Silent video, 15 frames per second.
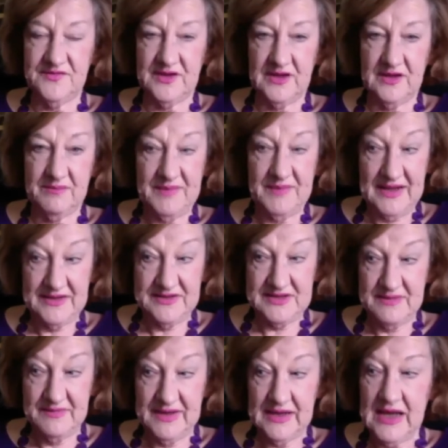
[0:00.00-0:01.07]
the
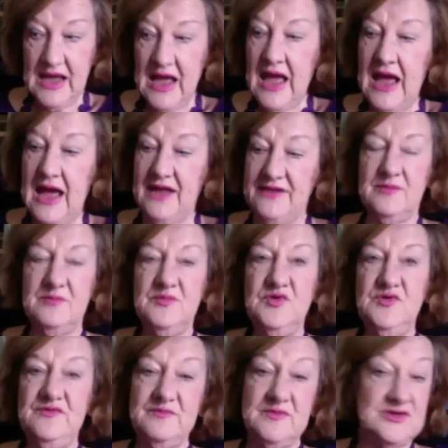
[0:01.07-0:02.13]
pandemic and the
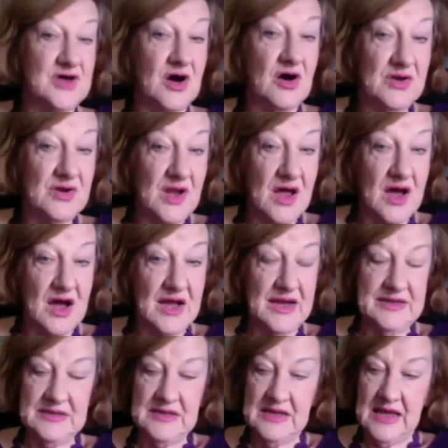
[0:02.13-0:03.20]
movement online.